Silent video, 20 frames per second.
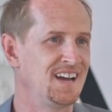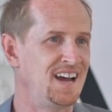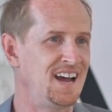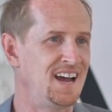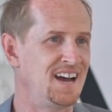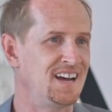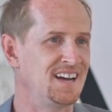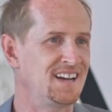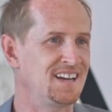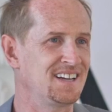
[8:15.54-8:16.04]

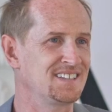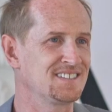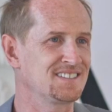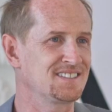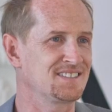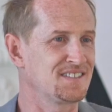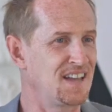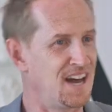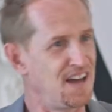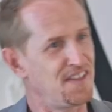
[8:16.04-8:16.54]
and
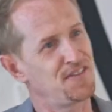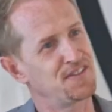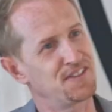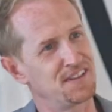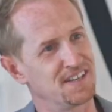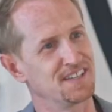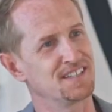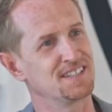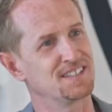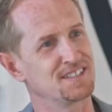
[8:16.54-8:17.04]
that
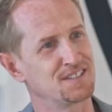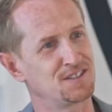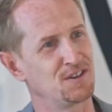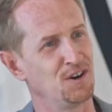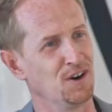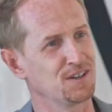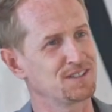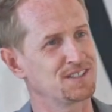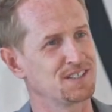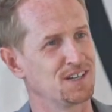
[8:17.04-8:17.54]
thing is
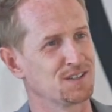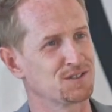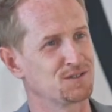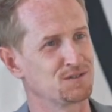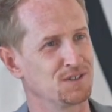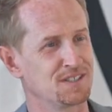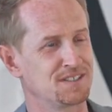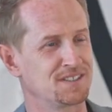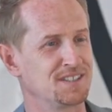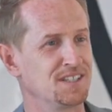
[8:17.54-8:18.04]
cocktail
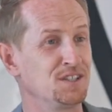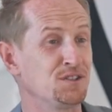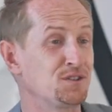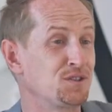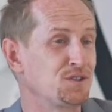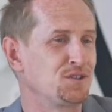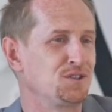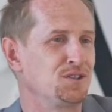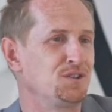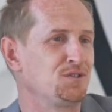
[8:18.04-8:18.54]
dressed, then
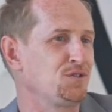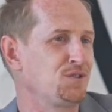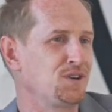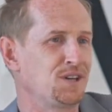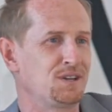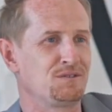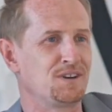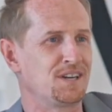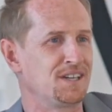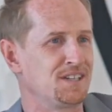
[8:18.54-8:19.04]
you're
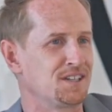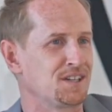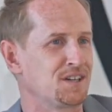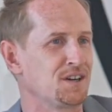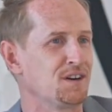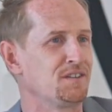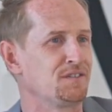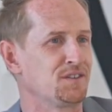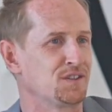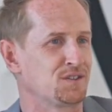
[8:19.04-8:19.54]
already ready to go
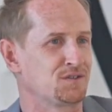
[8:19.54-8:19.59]
if you're